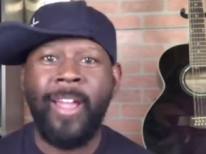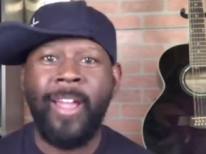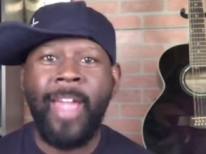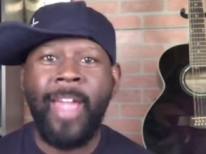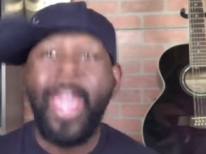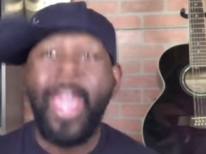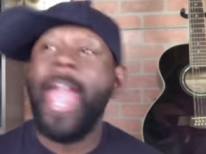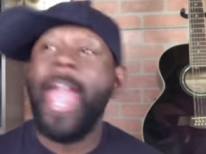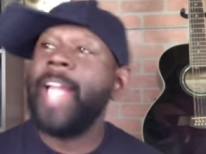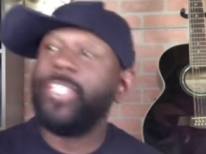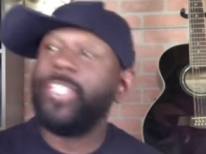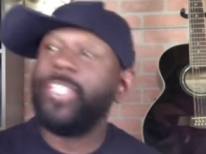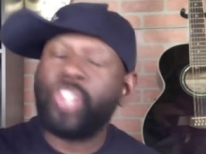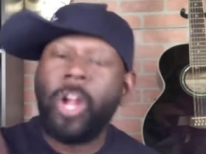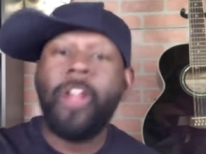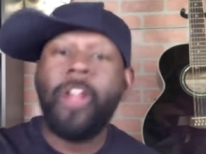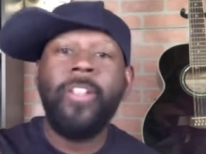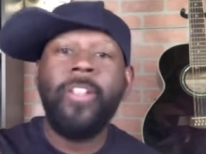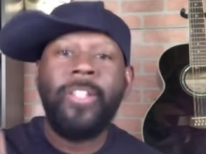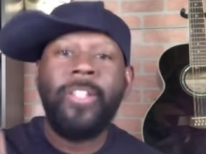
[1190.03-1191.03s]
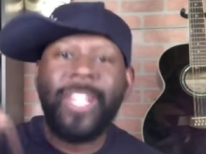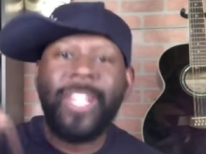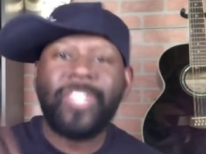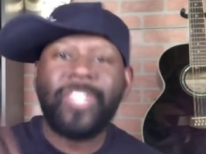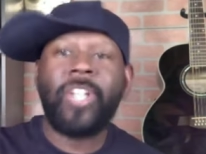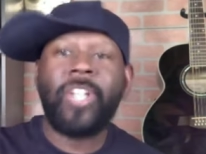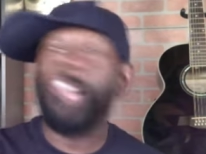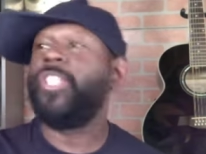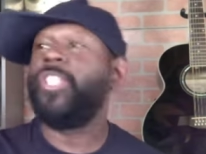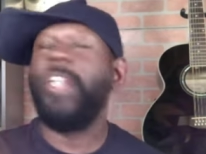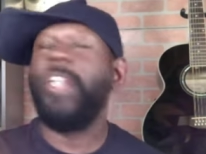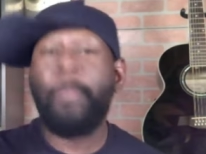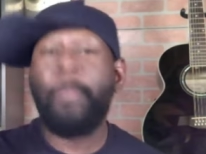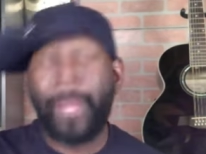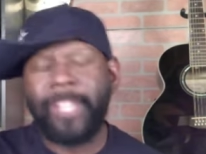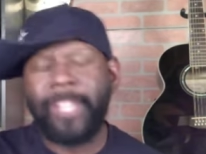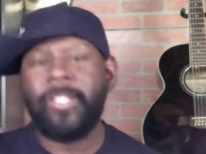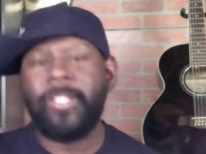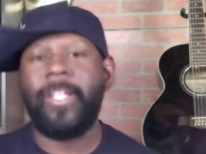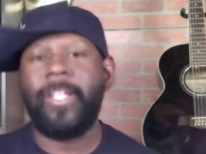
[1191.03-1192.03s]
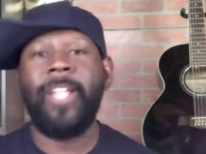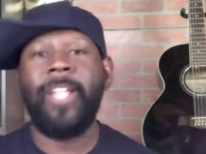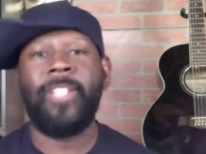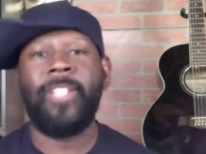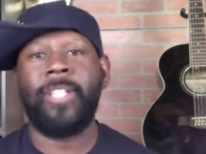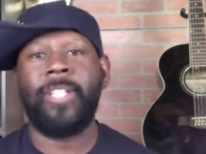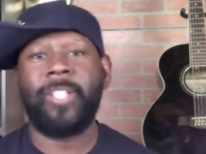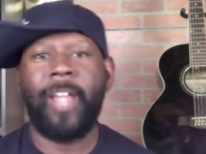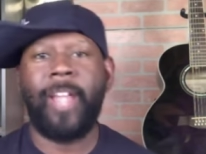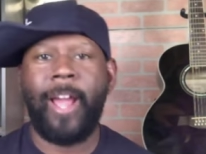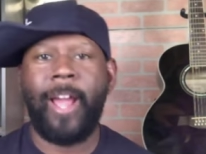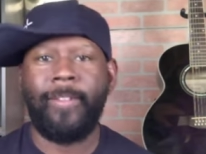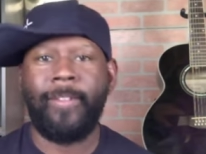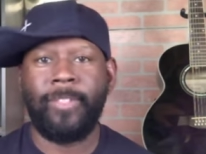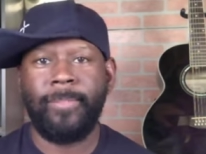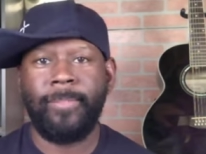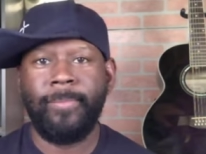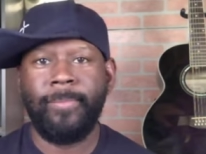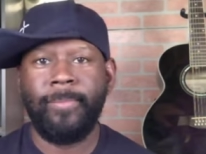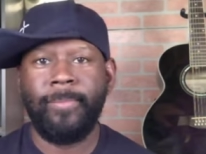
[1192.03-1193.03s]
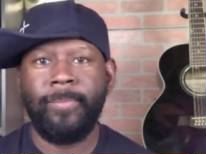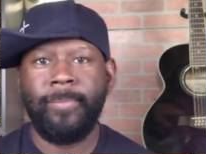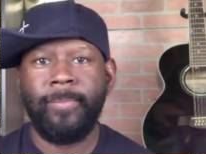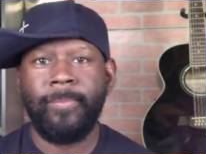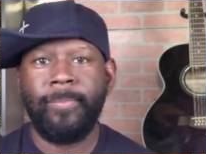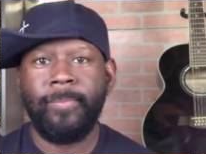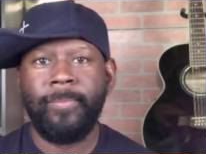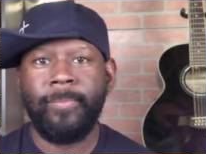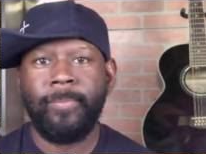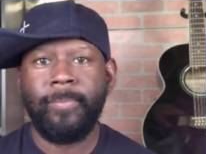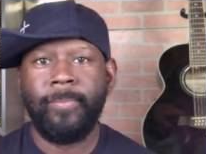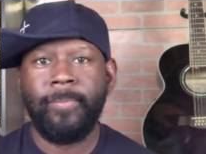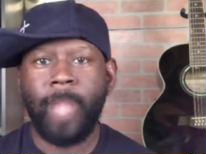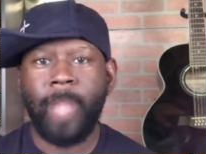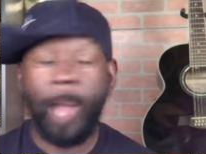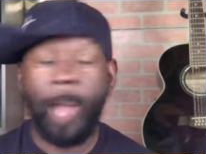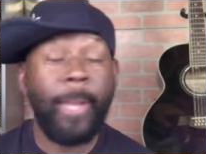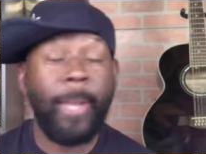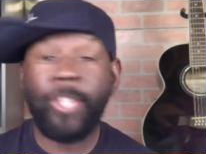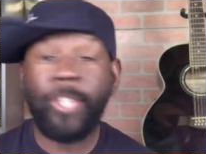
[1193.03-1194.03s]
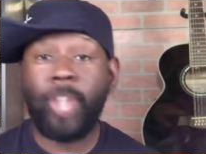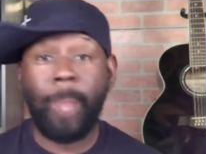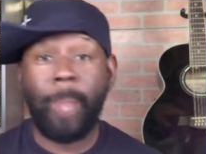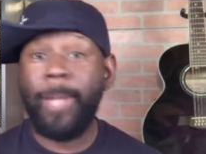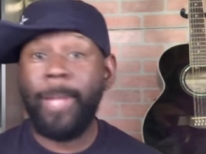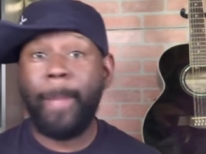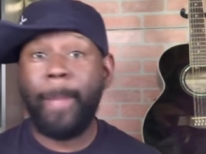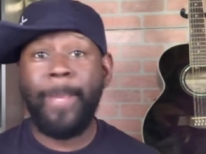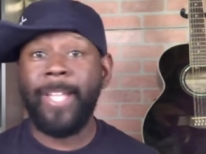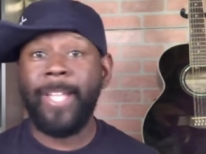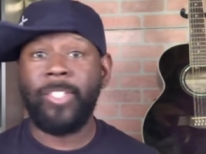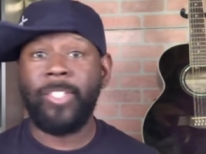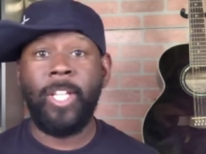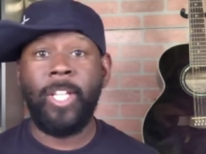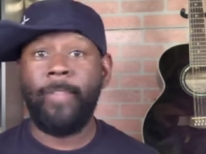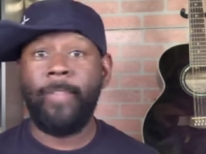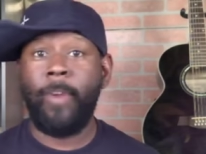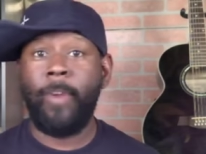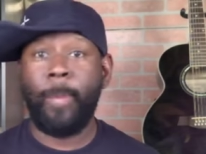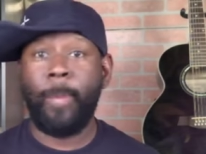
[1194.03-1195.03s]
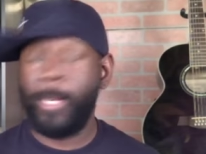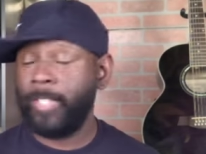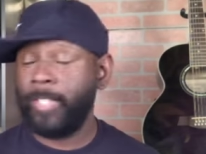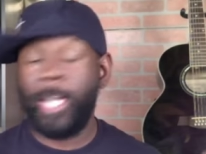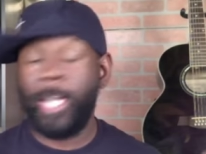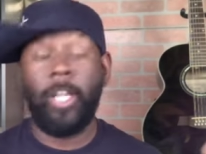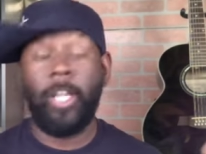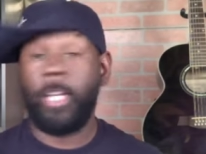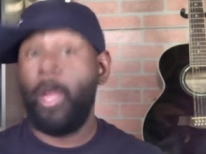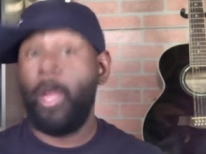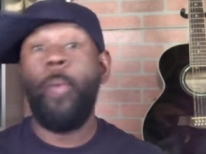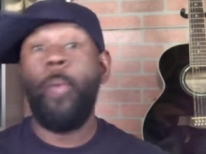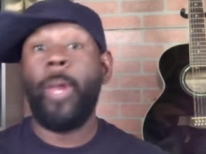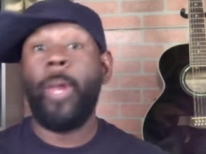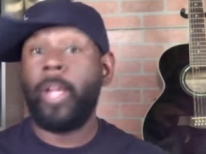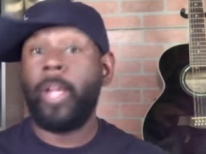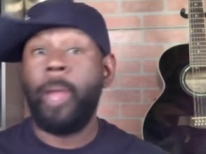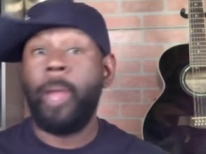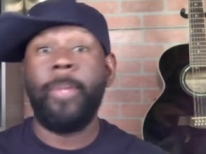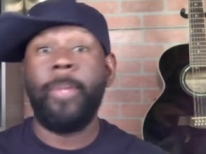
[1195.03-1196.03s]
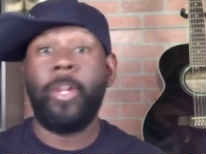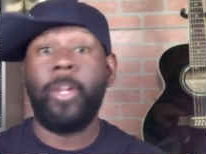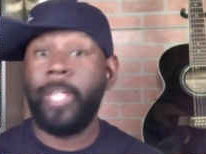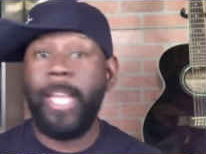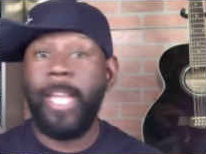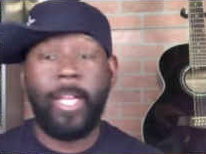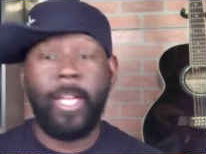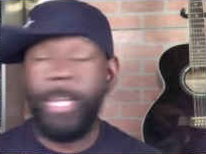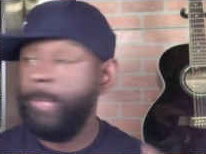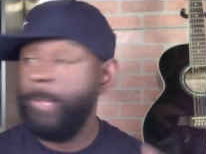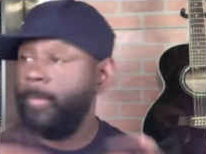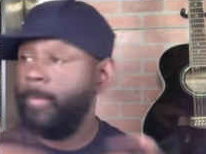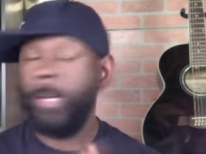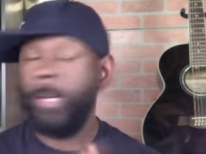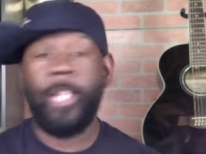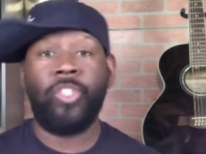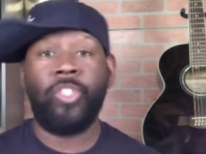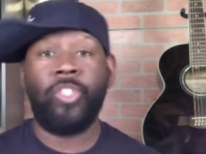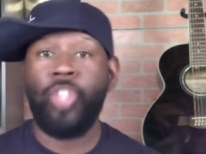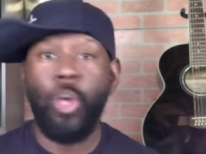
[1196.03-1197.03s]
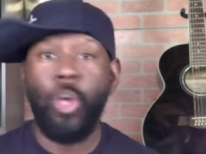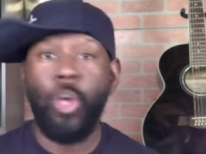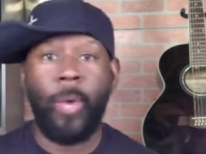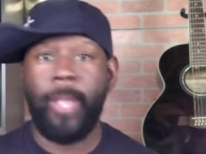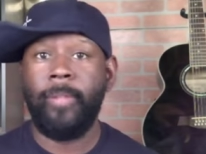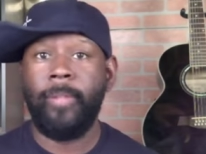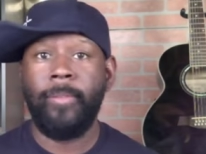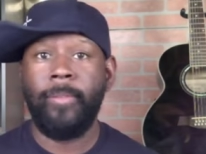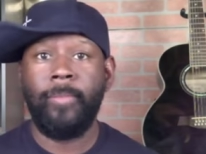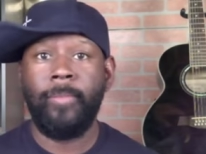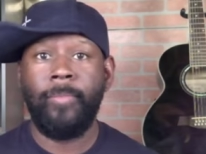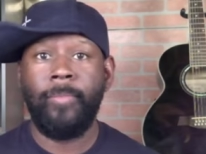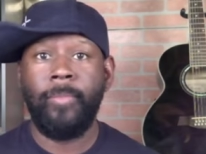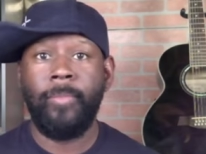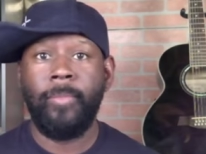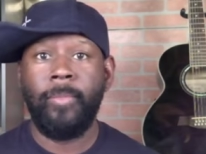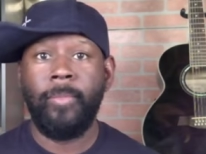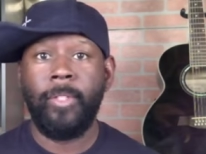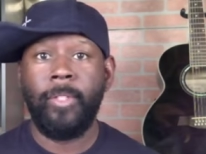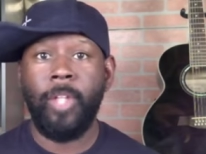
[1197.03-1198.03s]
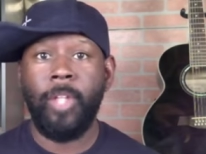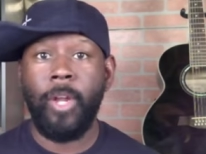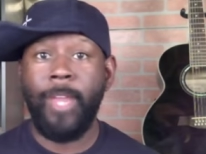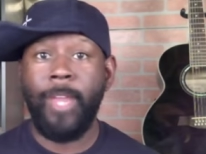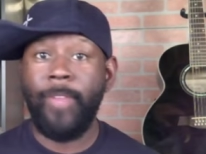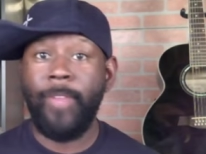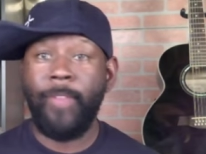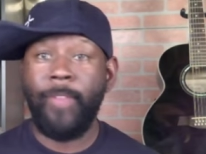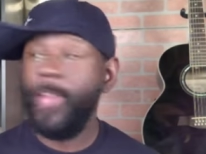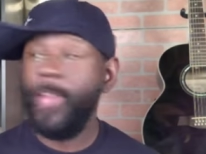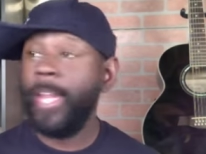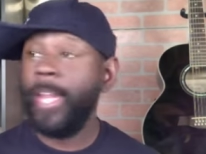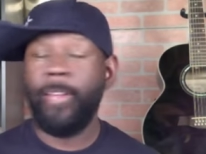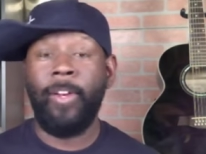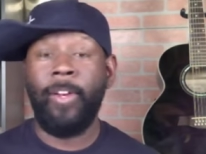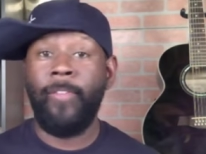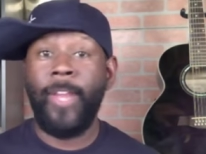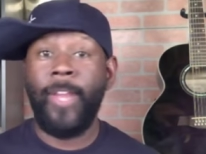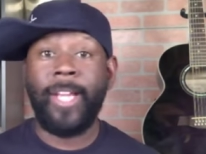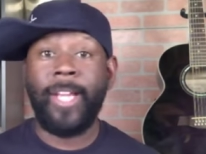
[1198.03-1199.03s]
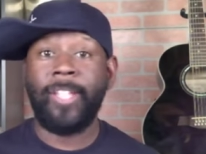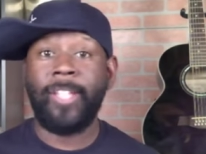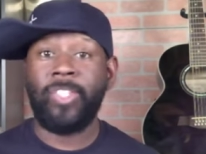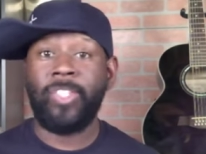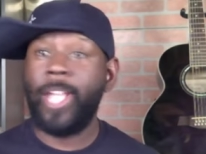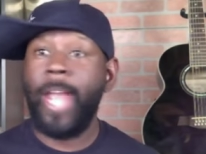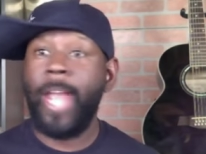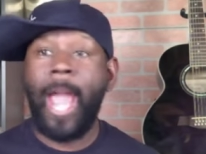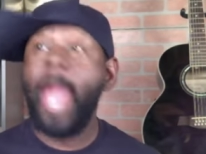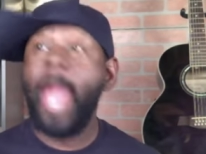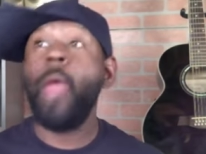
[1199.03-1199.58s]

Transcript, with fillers: and turn this country into a place that they just left. Yes. Now, I'm not, I'm not being xenophobic. It's like, look, y'all want to come here legally? Let's do it. You know, even Leviticus, Leviticus saying, hey,